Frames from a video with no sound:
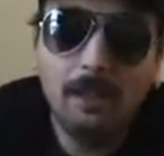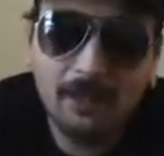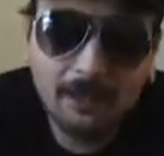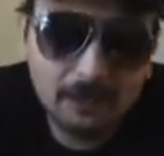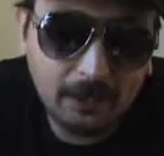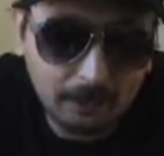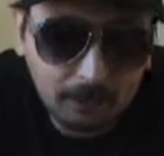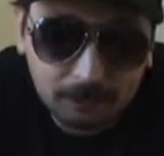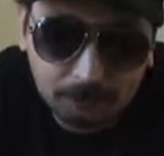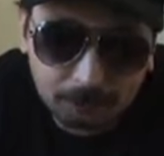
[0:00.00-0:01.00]
This,
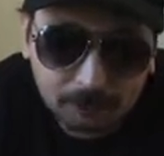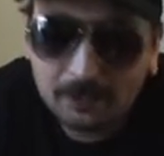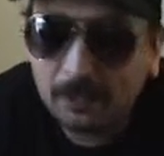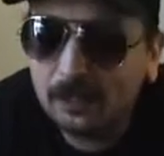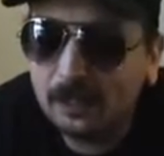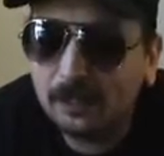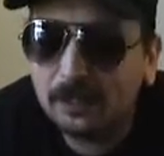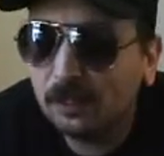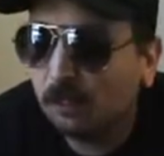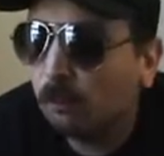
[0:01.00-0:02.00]
as like I said,
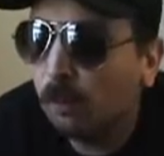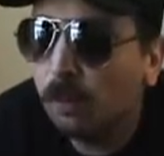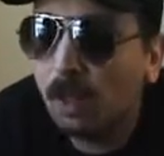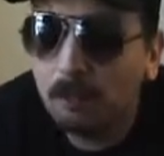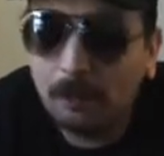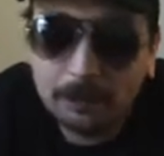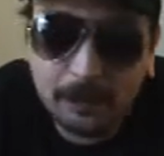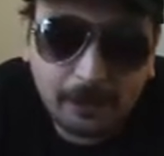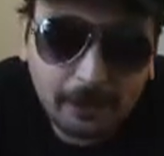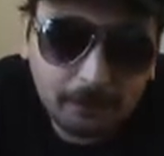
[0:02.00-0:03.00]
this is a real low
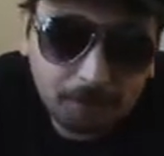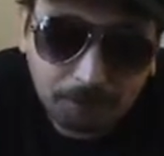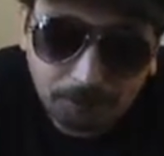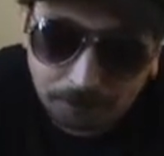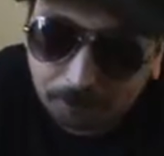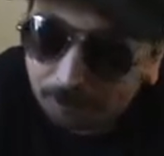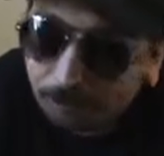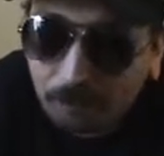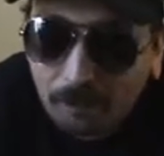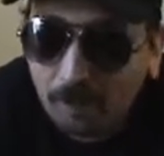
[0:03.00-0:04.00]
budget
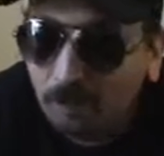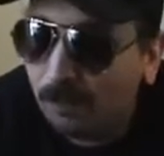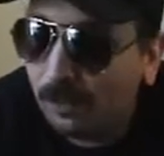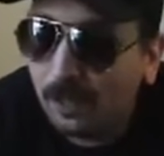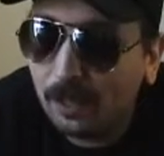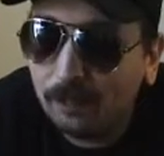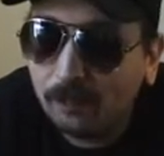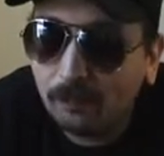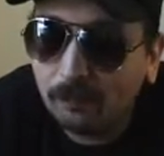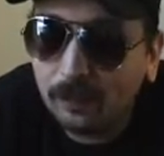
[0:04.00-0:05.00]
video
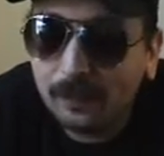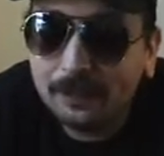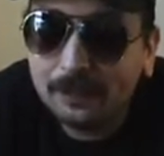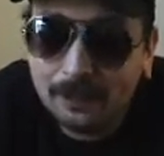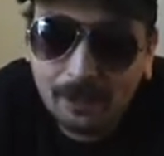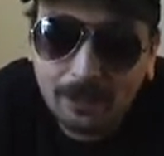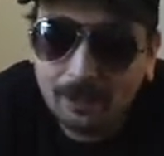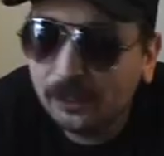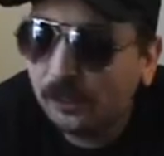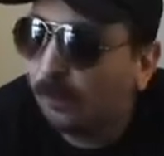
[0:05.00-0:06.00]
release,
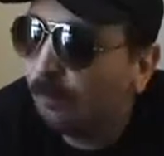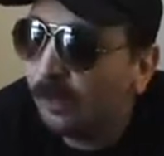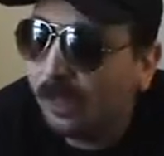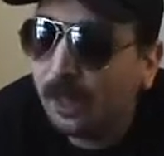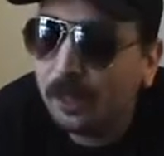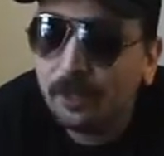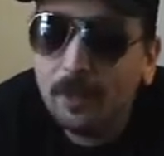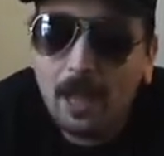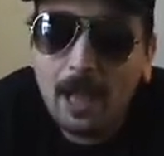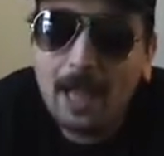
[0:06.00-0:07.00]
shot on video,
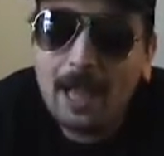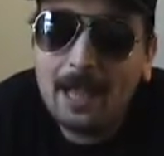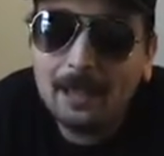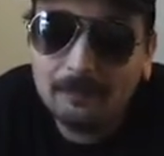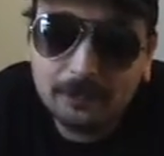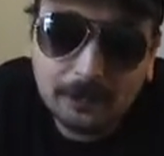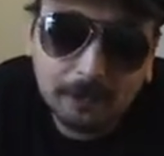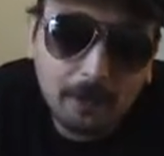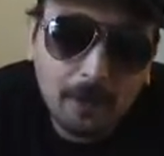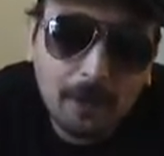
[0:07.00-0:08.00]
and
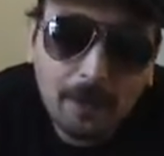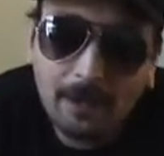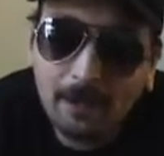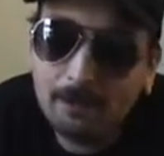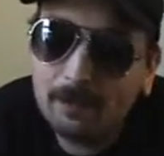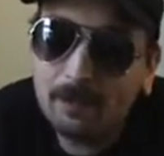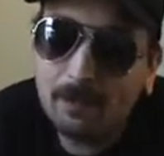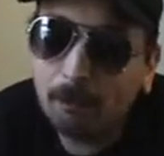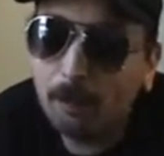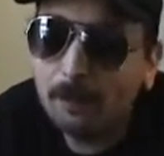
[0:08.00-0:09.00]

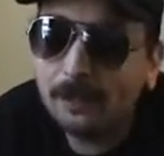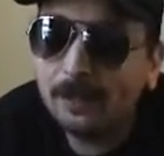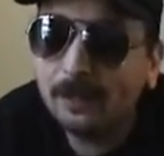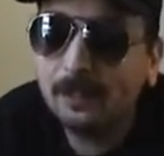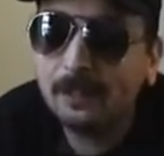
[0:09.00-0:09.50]
the premise is